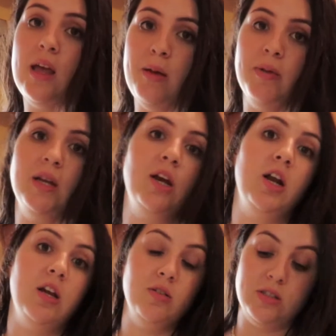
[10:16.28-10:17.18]
came in here
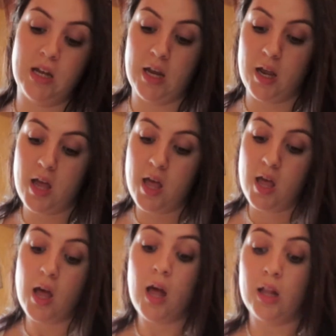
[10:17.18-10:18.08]
and he was like,
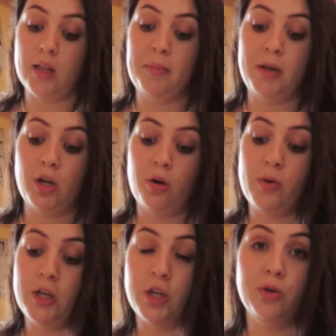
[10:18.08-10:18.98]
let me know
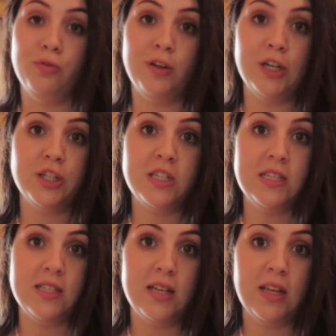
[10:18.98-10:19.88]
when you finish
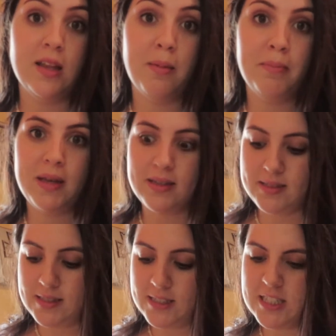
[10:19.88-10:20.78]
seasoning them
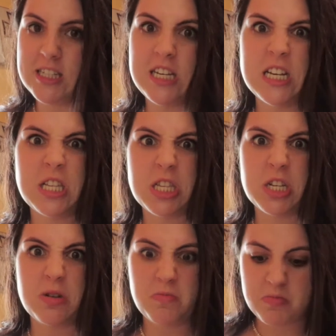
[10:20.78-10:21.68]
because he's gonna eat
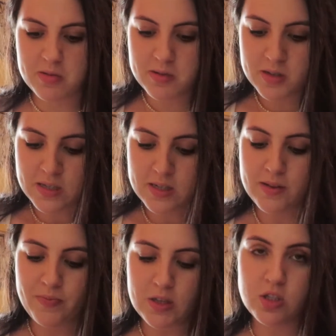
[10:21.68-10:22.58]
some.
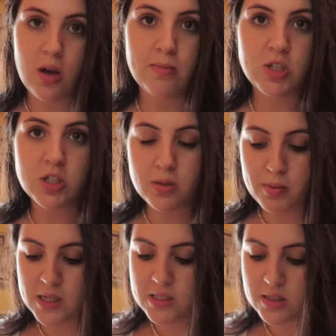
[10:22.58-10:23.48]
So I'm just
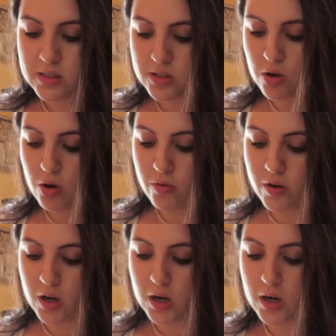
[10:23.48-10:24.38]
placing this
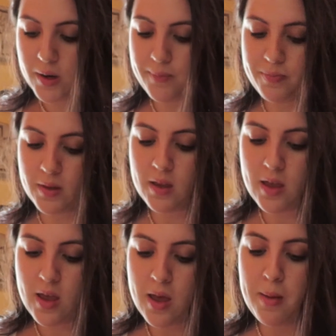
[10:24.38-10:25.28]
over,
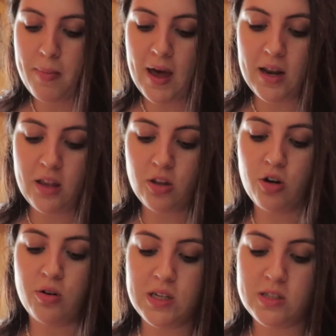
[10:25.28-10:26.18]
patting the
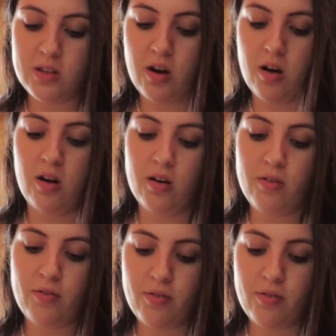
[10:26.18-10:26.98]
grease off.